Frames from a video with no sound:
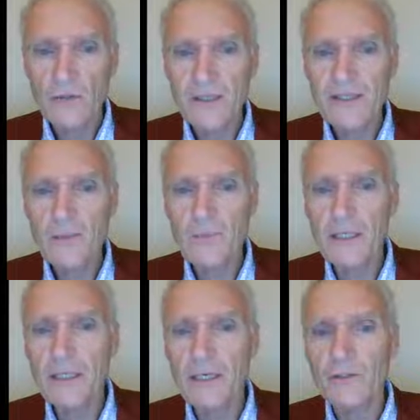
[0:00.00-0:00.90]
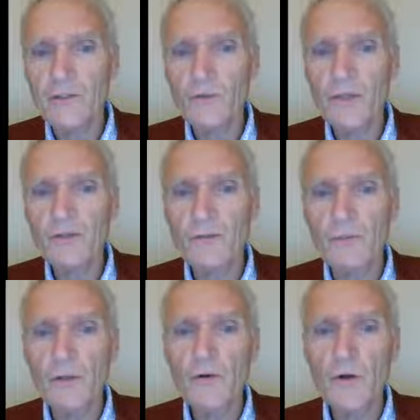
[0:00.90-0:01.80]
So this ability to switch
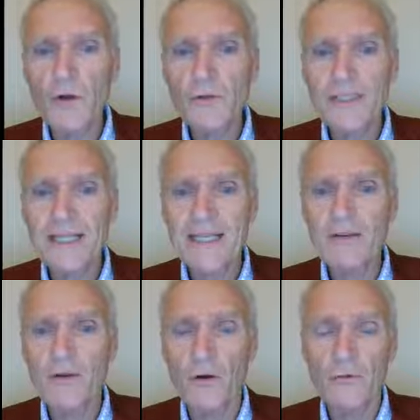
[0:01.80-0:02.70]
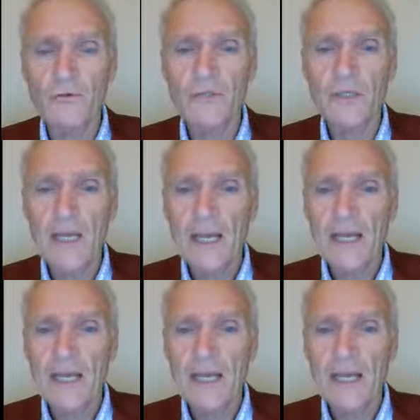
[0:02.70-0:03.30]
from glucose to ketones